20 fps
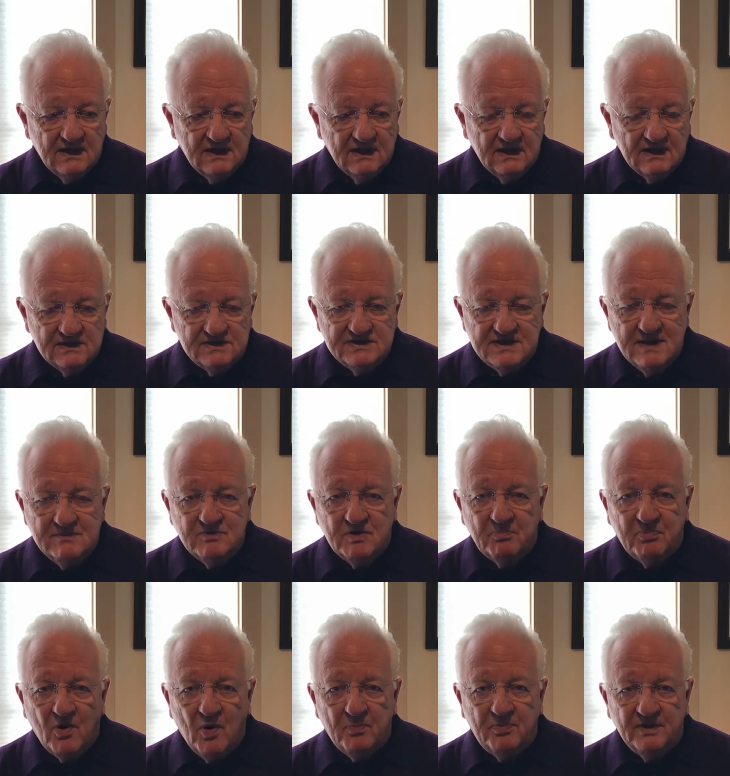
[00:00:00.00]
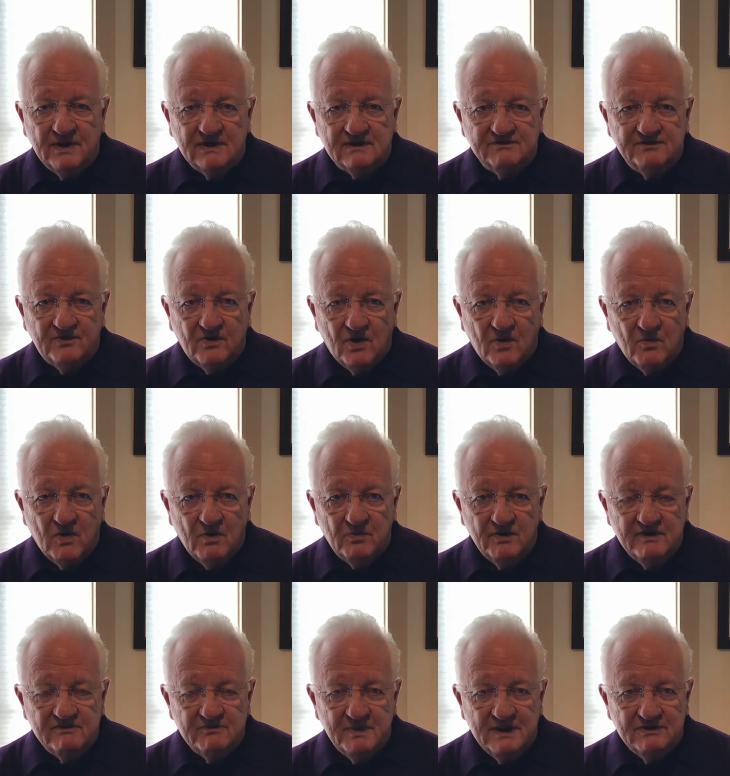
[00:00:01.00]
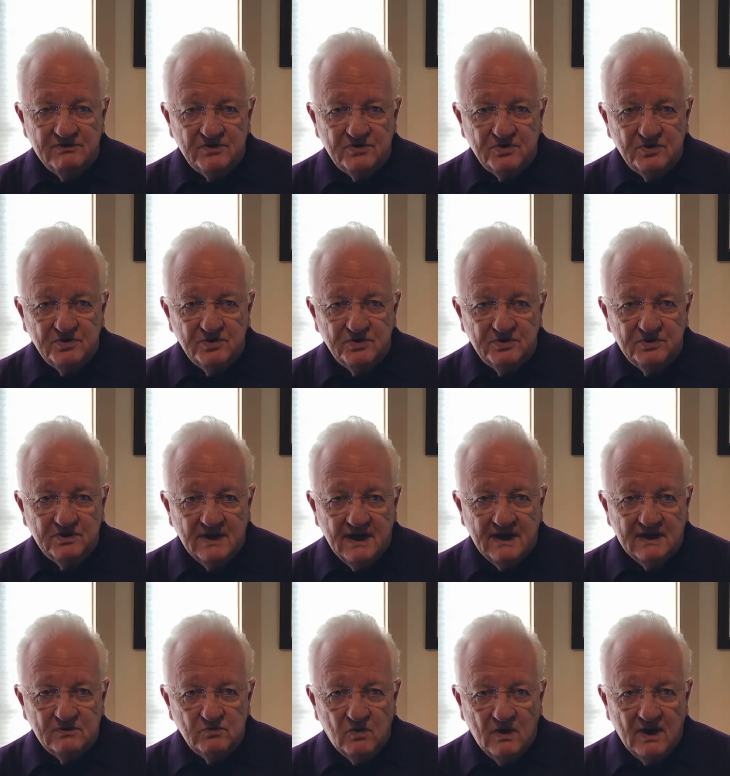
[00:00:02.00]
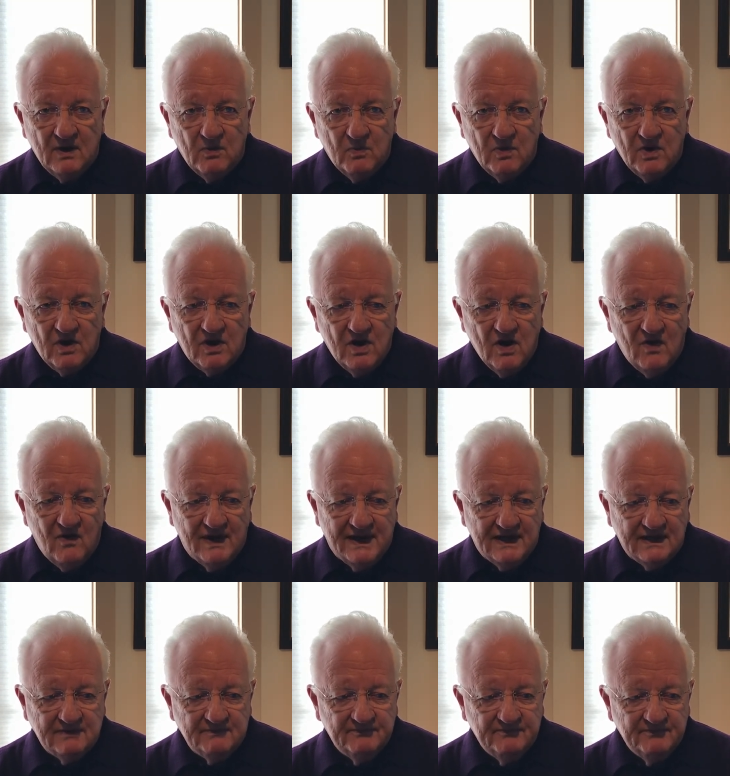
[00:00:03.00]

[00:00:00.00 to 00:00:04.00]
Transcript: It seemed appropriate for what we've been through and where we're going.